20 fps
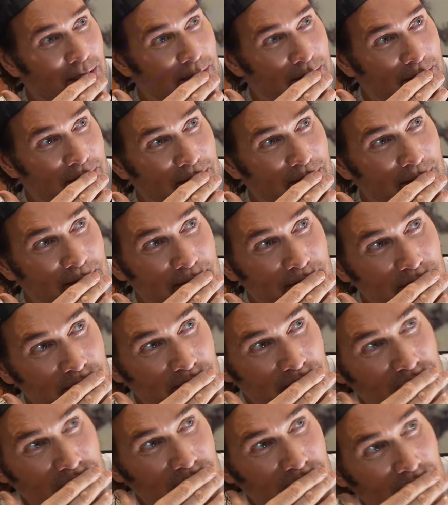Yeah, well, you
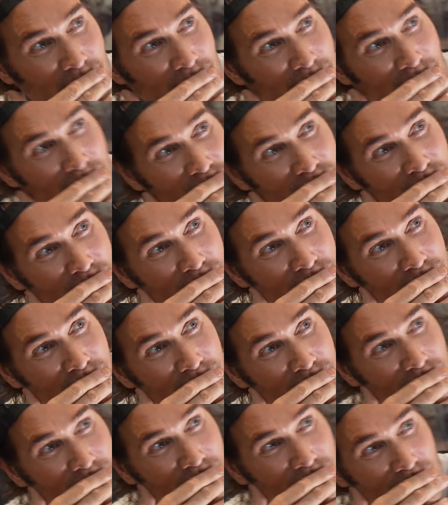also need to understand